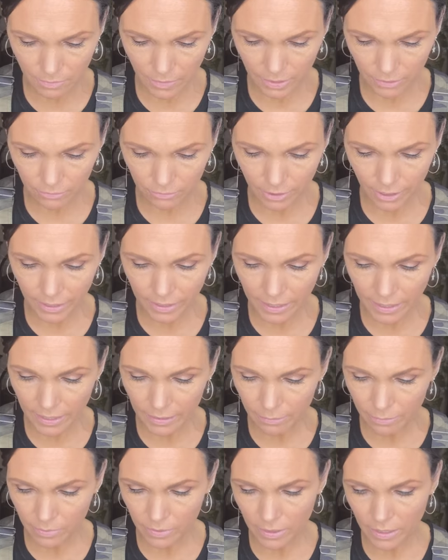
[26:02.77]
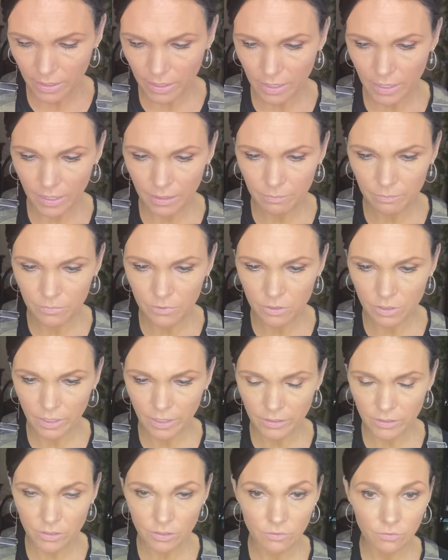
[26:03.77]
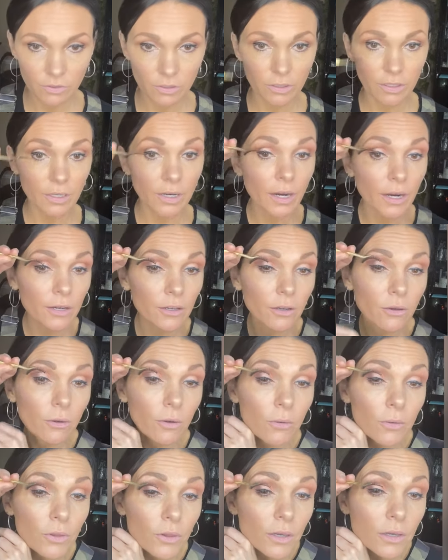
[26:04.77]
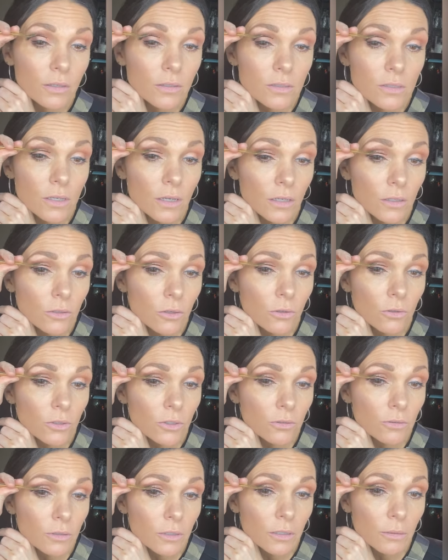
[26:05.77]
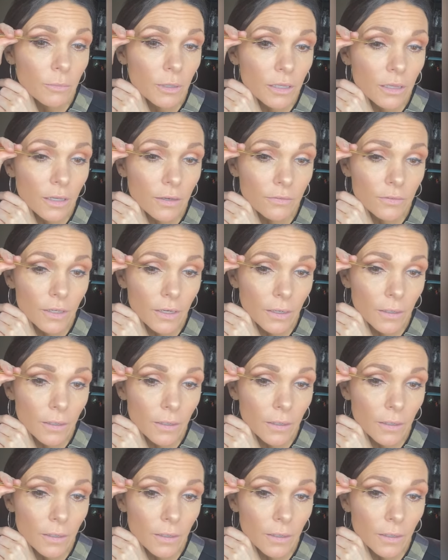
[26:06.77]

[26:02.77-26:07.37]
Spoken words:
right eye, but I just feel like arguing with it and saying, no, you're really my left eye.